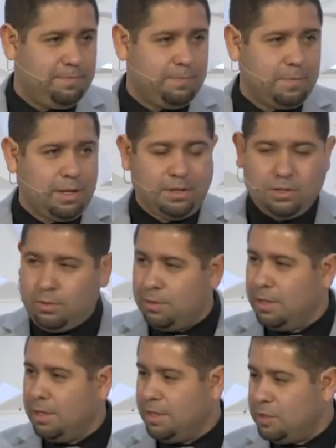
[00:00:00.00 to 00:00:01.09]
And so
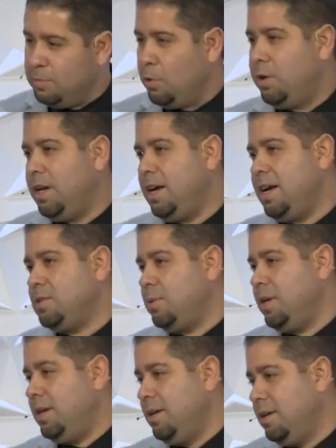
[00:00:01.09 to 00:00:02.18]
this morning, as
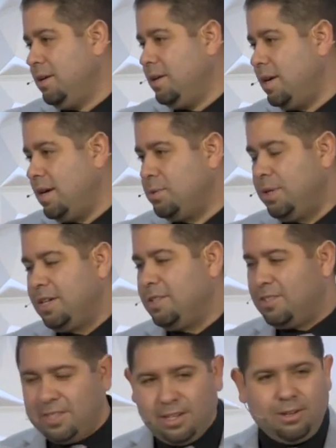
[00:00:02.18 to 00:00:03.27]
we as we
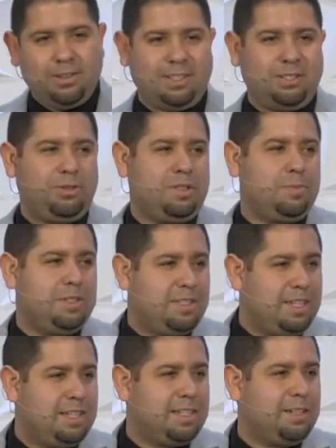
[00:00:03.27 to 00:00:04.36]
consider this Christmas
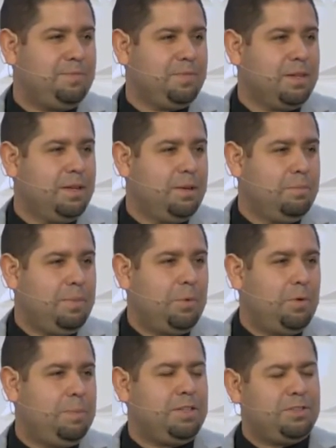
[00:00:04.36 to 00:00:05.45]
season, may we
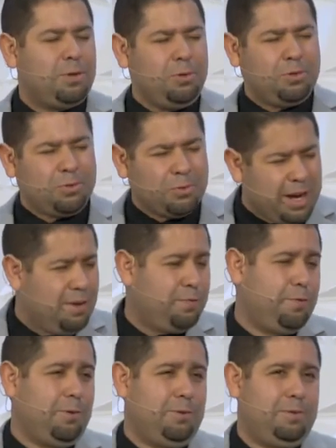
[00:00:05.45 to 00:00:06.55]
be so
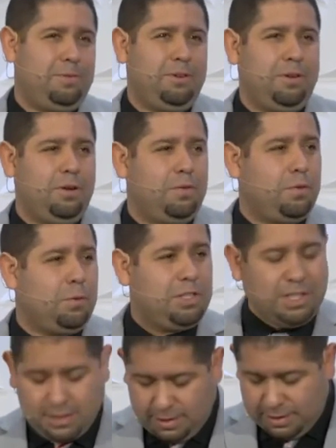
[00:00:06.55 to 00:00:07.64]
grateful for what
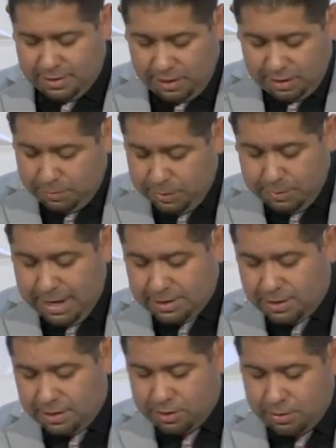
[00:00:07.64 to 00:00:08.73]
Jesus has done. Let me ask
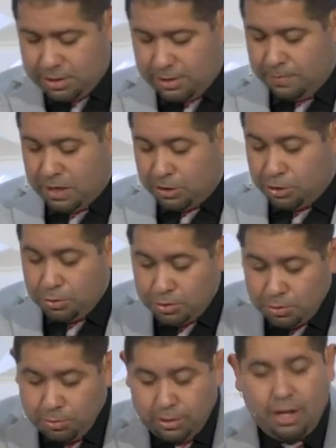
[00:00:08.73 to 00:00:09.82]
you this question Do
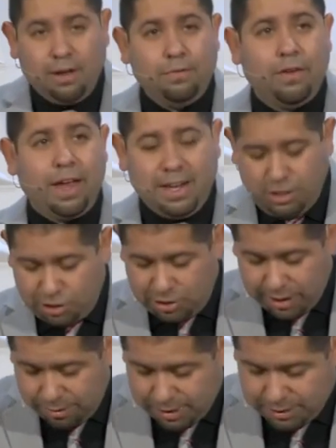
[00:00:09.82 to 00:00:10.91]
you love and
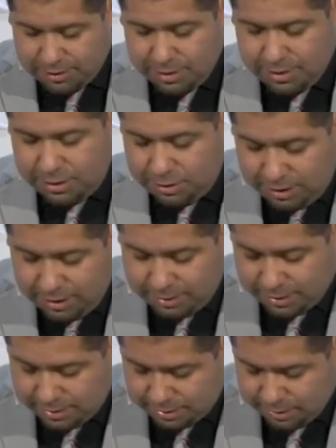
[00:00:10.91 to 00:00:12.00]
cherish
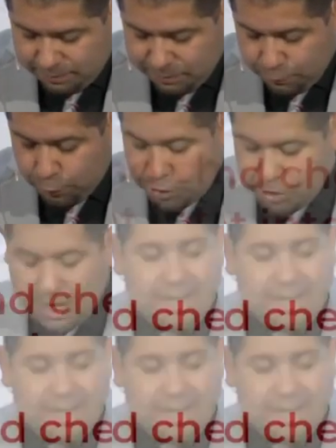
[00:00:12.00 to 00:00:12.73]
Jesus for shining